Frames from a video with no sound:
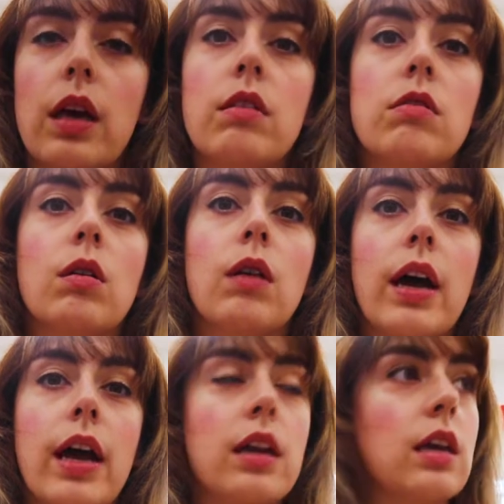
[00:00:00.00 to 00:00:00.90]
Okay, so I
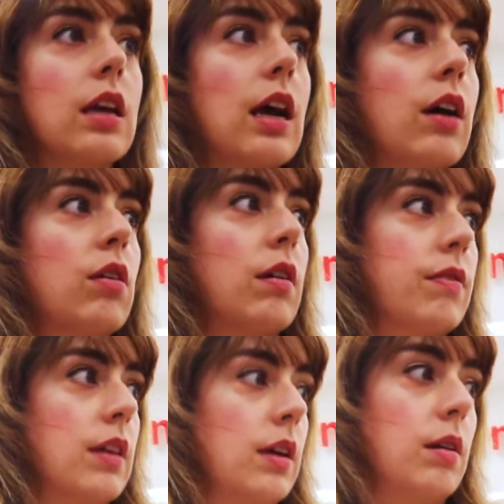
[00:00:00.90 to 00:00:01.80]
had to get out
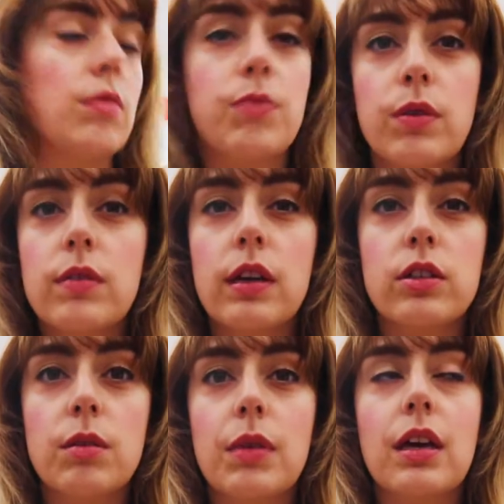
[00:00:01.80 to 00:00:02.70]
of the food
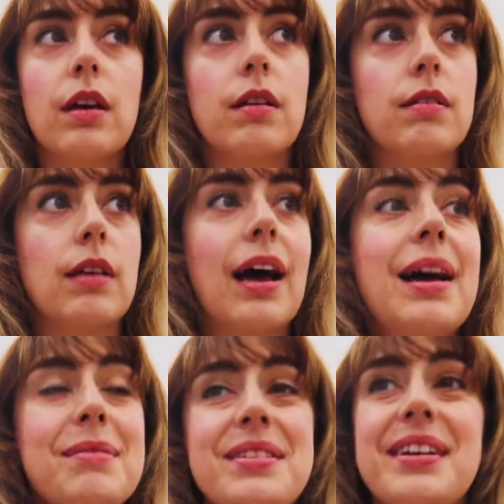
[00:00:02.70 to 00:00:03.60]
section because
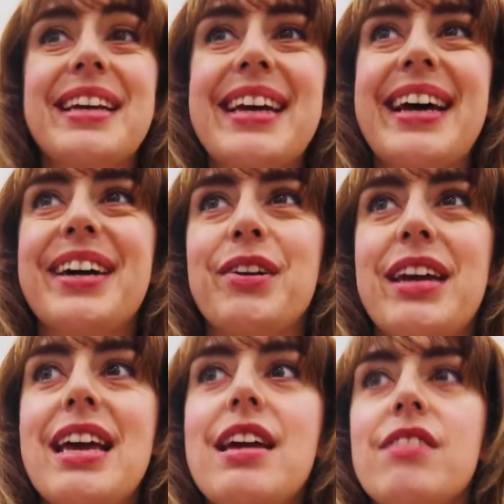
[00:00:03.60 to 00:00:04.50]
I'm starting to get
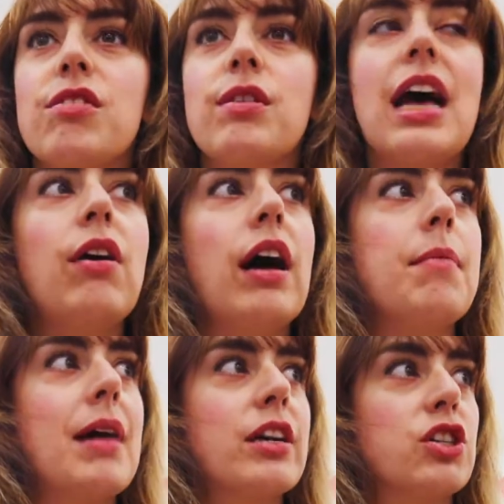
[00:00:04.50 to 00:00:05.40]
hungry. So now
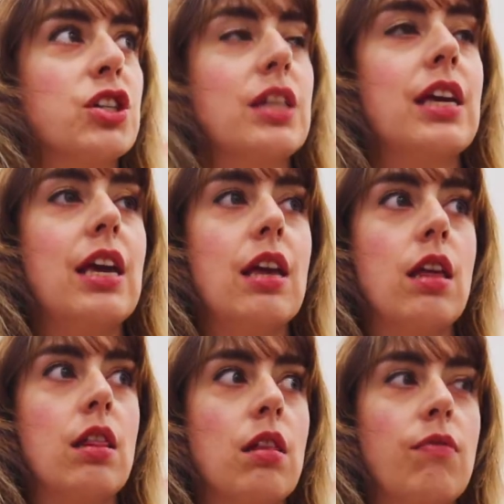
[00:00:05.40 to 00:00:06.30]
I'm actually
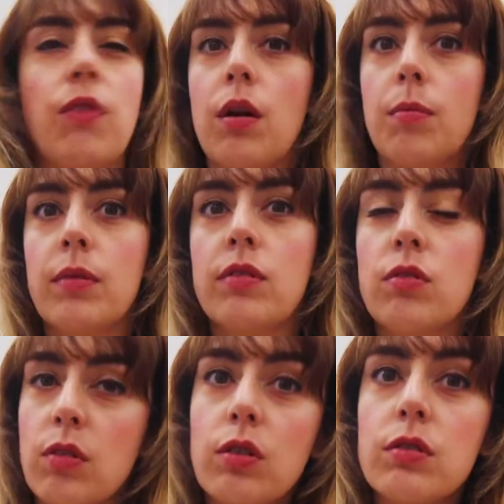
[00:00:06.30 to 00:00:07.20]
in the
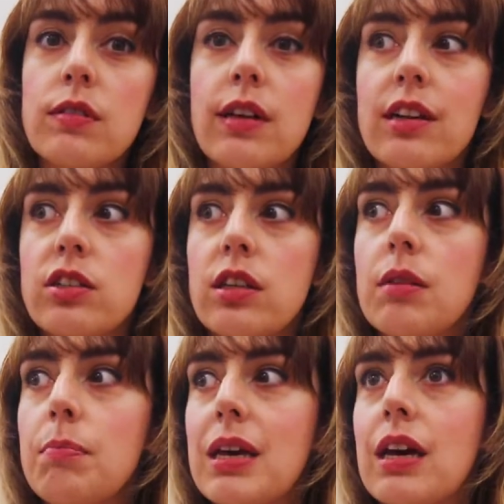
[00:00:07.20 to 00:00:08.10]
pharmaceutical
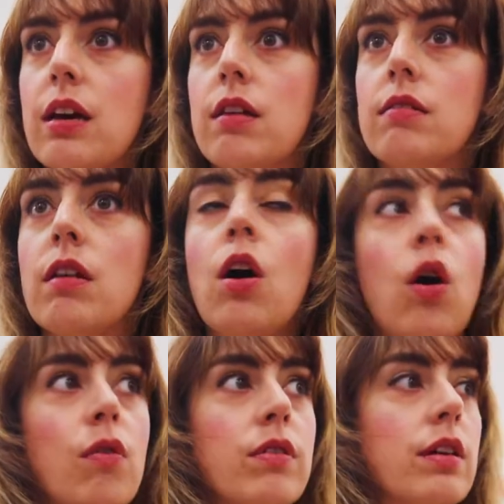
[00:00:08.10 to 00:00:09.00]
section because
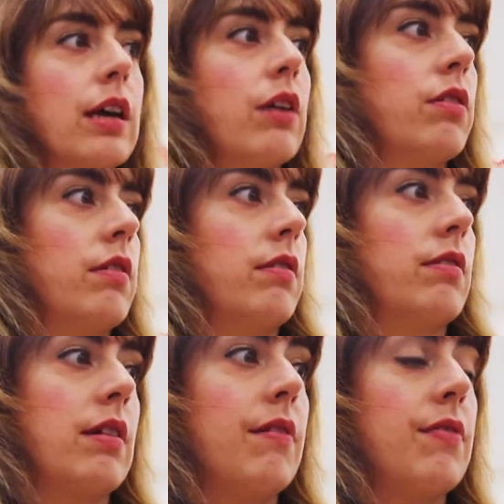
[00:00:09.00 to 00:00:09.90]
over-the-counter
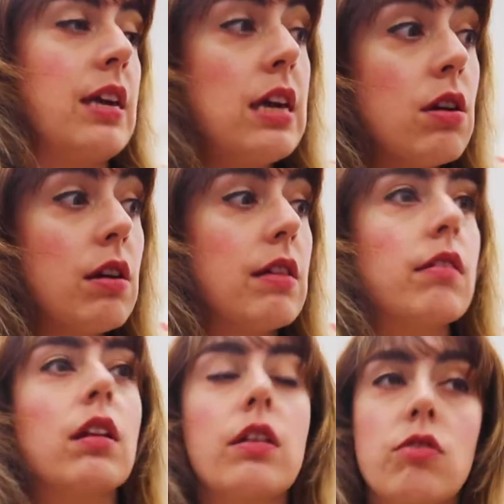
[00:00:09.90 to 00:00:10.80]
stuff here is
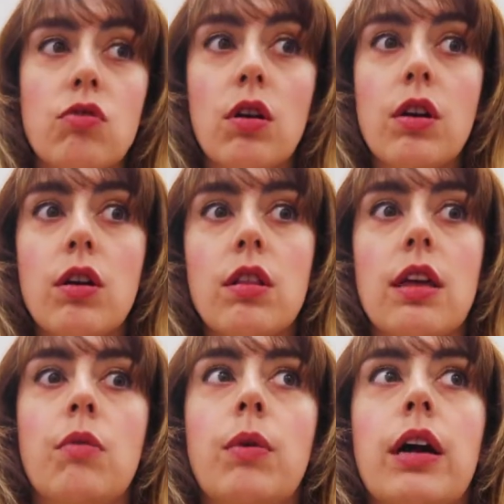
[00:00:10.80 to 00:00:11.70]
a lot stronger
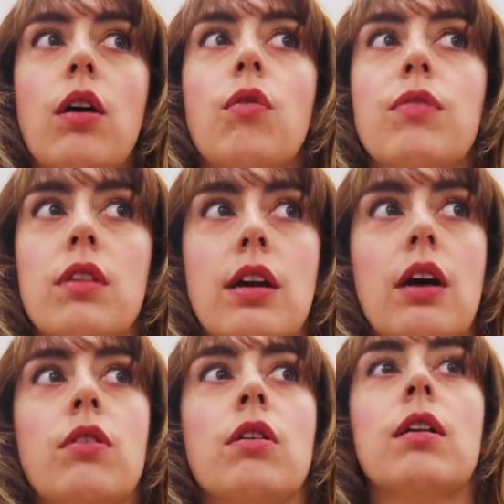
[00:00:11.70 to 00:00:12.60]
than what
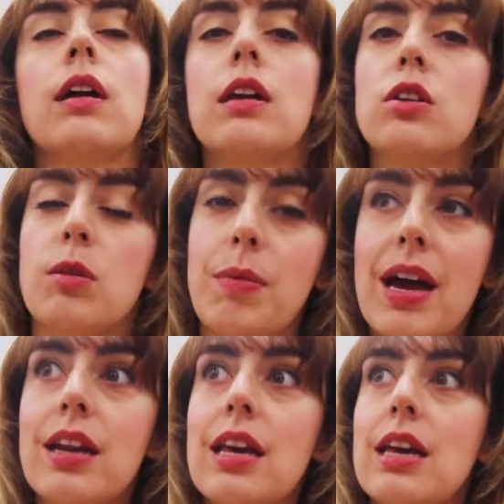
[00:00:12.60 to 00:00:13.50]
over-the-counter in
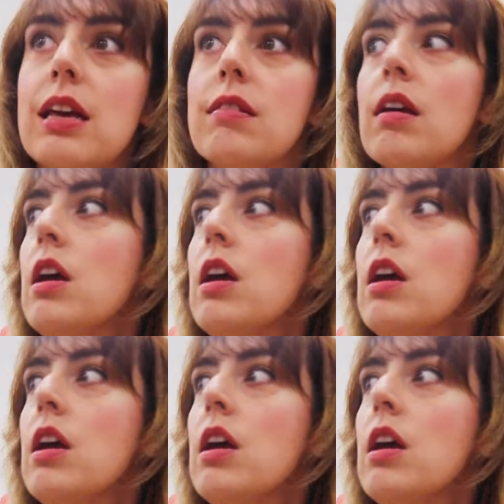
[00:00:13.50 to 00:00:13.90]
Japan is.